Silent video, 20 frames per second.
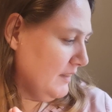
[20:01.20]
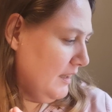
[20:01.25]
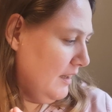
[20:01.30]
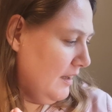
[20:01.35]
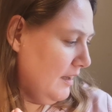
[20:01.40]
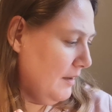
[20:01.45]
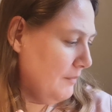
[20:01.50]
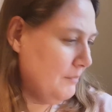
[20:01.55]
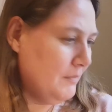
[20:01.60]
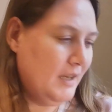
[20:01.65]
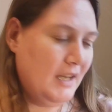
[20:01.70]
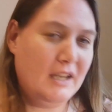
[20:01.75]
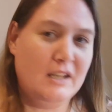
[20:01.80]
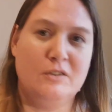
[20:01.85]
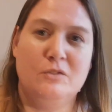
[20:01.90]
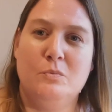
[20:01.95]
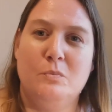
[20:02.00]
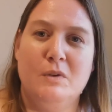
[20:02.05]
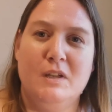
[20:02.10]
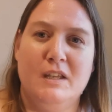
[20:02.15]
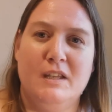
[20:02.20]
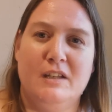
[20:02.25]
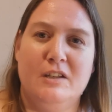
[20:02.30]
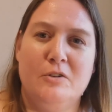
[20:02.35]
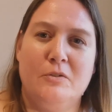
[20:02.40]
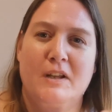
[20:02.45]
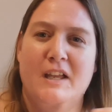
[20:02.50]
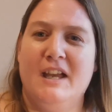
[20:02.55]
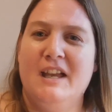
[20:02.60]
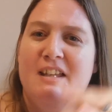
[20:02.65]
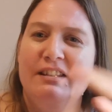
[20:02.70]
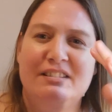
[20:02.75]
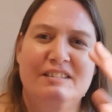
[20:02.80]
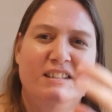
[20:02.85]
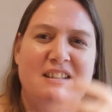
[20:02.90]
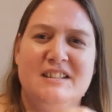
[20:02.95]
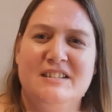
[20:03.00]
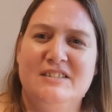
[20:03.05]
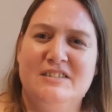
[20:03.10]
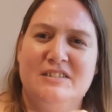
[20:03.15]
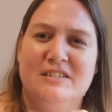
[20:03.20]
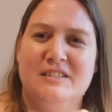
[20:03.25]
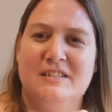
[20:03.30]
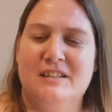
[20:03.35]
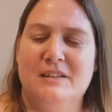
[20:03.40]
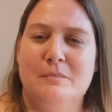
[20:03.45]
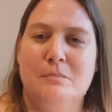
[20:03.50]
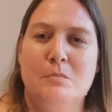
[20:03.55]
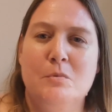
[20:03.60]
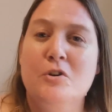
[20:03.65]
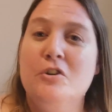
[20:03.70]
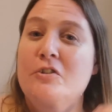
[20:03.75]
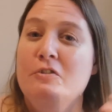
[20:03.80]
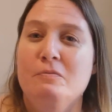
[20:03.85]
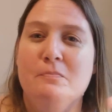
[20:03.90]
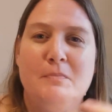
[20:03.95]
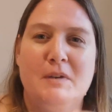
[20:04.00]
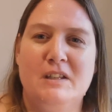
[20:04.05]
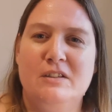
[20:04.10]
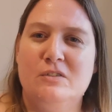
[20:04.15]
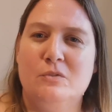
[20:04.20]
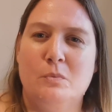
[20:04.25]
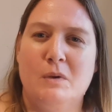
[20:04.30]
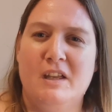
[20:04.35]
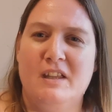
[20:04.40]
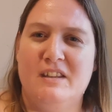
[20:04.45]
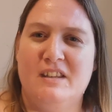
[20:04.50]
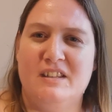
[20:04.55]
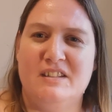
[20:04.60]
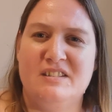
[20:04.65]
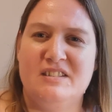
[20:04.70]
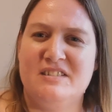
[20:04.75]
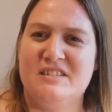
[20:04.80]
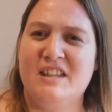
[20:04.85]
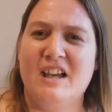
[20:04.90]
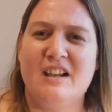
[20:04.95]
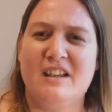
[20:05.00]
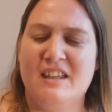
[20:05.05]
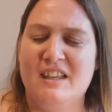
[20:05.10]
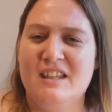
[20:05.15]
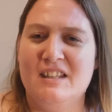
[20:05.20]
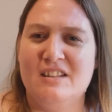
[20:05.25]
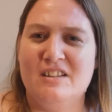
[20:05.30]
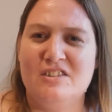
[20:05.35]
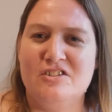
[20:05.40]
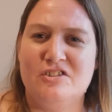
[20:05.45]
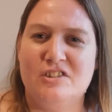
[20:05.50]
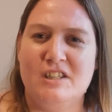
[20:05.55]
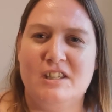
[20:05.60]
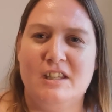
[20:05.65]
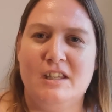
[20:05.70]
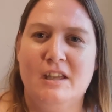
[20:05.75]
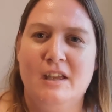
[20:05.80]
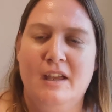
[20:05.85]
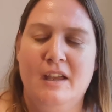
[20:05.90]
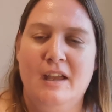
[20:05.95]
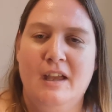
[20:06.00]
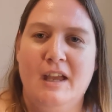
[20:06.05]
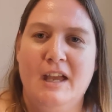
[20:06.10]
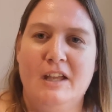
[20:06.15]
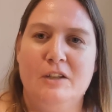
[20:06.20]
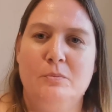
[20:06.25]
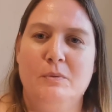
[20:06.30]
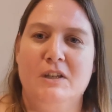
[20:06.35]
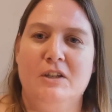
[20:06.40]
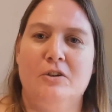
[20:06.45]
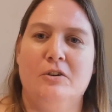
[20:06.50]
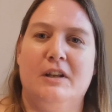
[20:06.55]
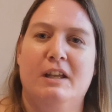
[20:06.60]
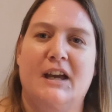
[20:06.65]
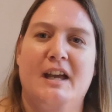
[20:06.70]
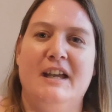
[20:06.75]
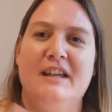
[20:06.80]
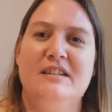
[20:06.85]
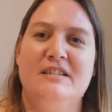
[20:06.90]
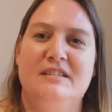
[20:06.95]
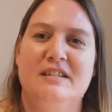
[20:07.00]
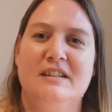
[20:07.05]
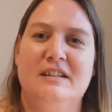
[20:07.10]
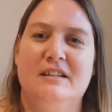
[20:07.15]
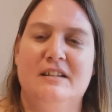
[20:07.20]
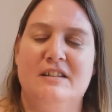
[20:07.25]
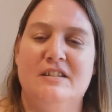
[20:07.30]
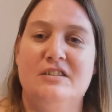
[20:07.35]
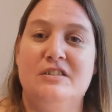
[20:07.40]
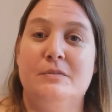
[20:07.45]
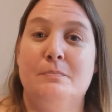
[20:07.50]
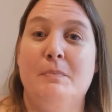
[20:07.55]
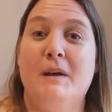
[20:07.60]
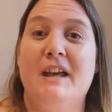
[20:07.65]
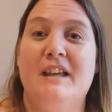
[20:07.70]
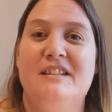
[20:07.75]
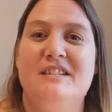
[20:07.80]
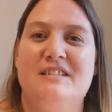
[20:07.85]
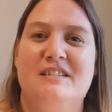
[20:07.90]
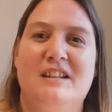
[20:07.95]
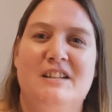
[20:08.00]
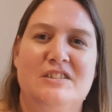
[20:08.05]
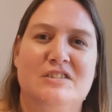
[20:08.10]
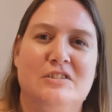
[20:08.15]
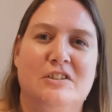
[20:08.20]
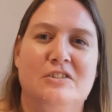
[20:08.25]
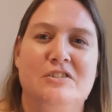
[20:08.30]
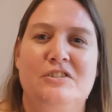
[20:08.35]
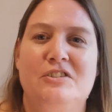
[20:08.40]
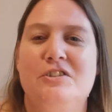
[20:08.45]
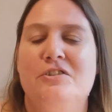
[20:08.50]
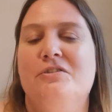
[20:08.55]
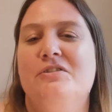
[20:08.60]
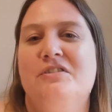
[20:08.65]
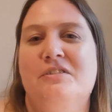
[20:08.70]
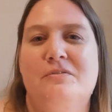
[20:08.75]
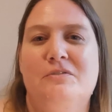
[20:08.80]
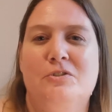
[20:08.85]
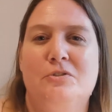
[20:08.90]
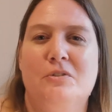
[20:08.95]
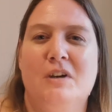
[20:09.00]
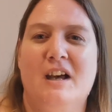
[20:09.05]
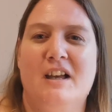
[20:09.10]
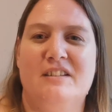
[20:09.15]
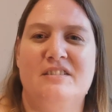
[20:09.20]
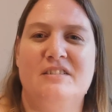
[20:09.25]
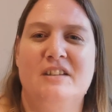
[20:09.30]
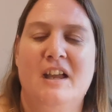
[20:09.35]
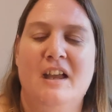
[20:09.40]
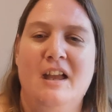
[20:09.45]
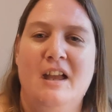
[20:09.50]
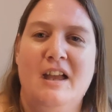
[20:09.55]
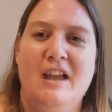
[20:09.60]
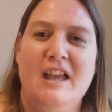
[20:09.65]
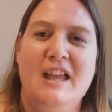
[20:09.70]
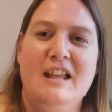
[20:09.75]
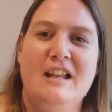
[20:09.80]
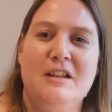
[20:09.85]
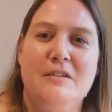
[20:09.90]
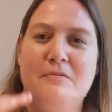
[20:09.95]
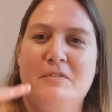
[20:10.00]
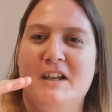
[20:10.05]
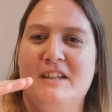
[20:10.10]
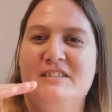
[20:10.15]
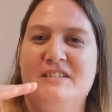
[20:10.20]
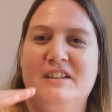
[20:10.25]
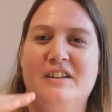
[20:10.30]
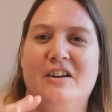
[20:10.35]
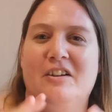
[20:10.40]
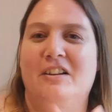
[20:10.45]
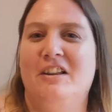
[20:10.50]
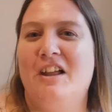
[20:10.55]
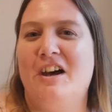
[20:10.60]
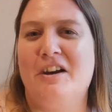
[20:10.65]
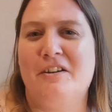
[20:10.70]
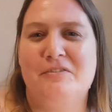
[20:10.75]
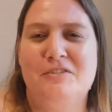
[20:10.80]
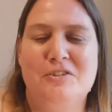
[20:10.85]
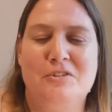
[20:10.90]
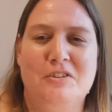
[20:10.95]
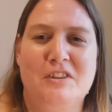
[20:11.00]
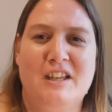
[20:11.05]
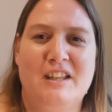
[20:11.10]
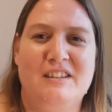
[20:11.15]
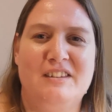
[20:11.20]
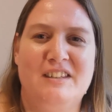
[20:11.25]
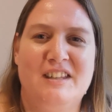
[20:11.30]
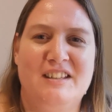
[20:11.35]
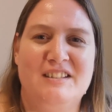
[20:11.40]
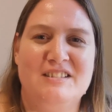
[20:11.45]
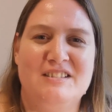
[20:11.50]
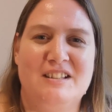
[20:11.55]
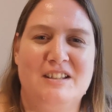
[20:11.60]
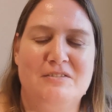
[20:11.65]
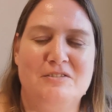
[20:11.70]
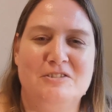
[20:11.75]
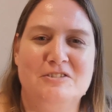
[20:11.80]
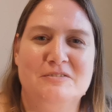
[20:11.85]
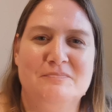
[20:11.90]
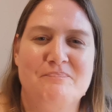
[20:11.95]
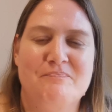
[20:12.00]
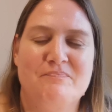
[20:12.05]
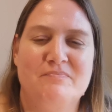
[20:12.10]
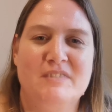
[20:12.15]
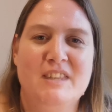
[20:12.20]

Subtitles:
and we're creating movement where there's stuck energy, and we're creating a space that is conducive to us elevating our life to that next level.